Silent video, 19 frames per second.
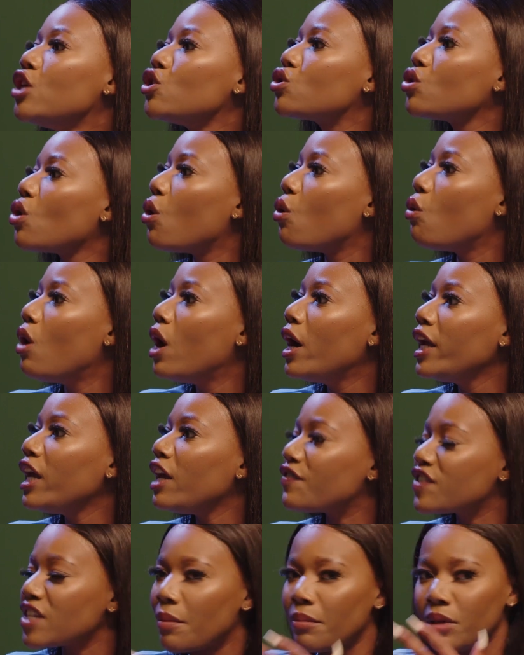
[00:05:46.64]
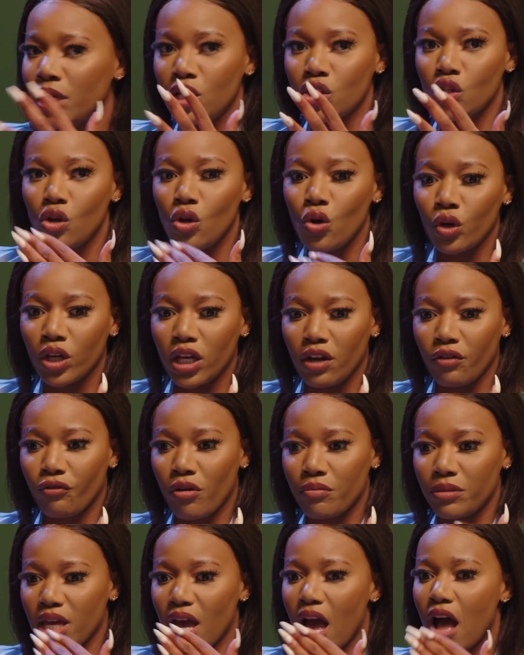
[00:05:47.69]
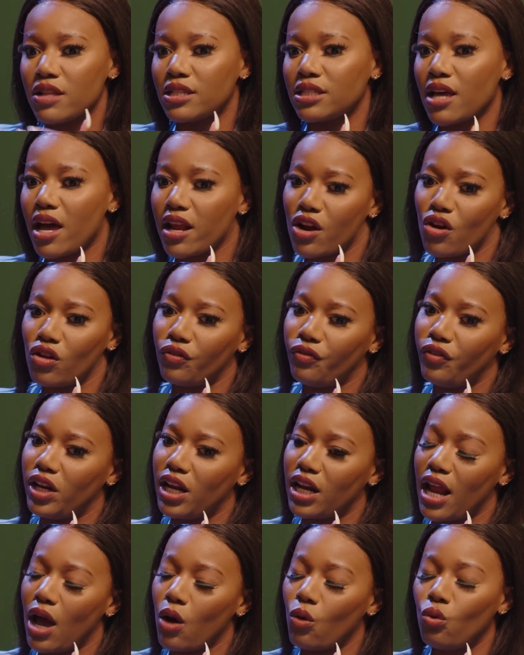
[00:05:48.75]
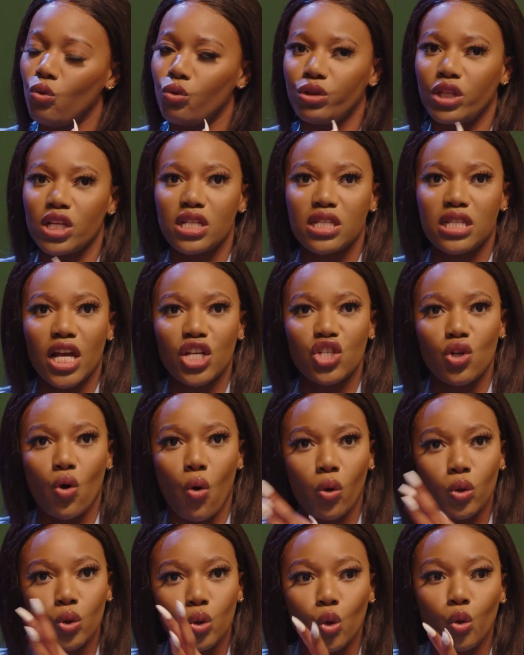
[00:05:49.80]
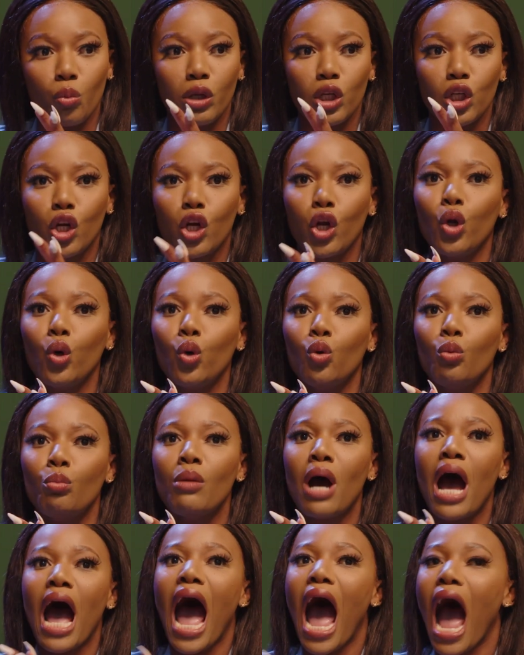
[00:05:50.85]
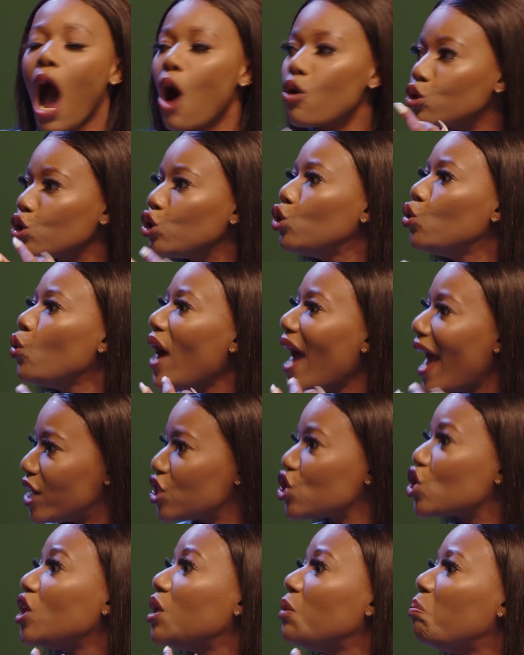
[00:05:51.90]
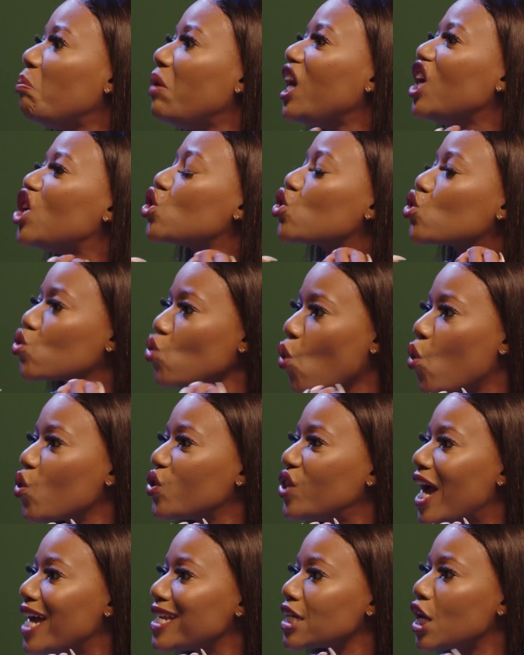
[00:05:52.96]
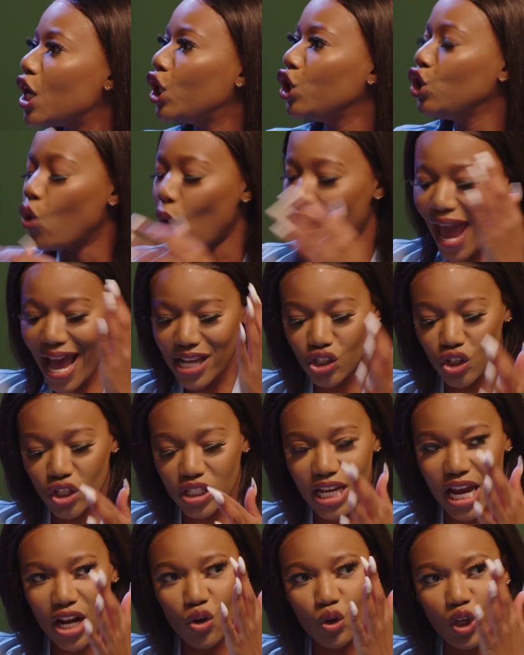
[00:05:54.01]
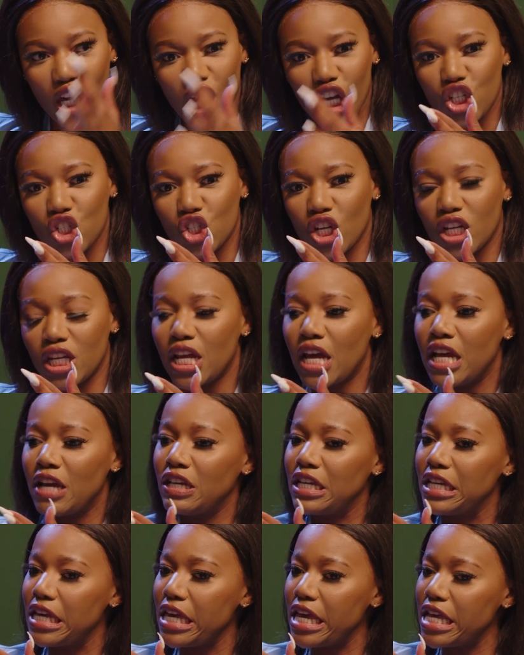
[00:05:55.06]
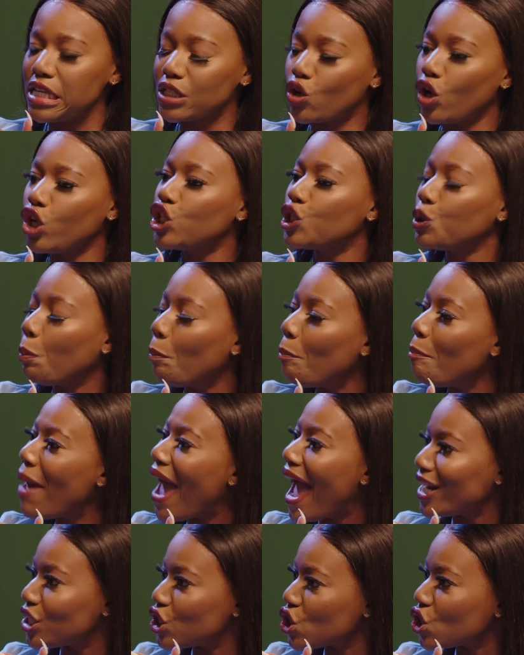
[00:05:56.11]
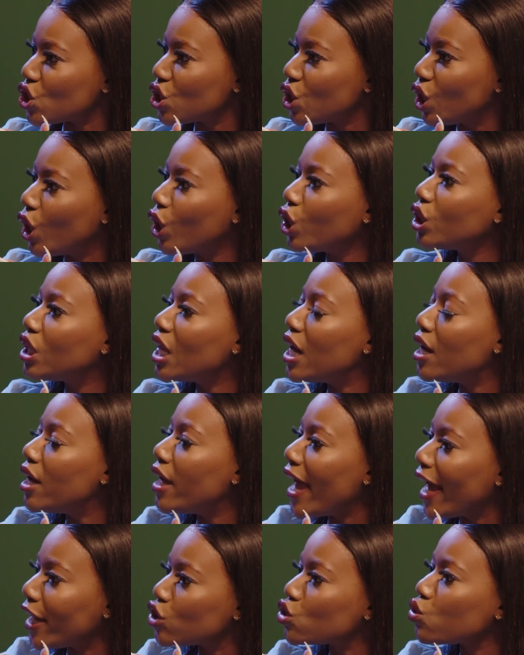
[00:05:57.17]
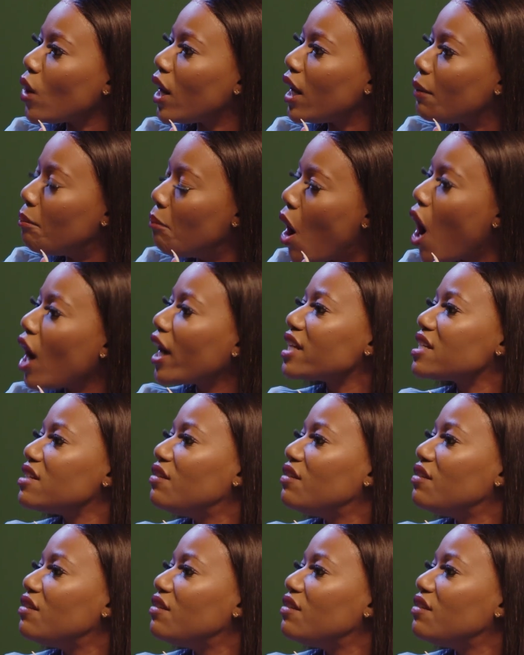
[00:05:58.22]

So if somebody is looking from the outside and not feeling like, oh, this is actually all doom and gloom, how do you actually make sure that your asset allocation is going to match the actual market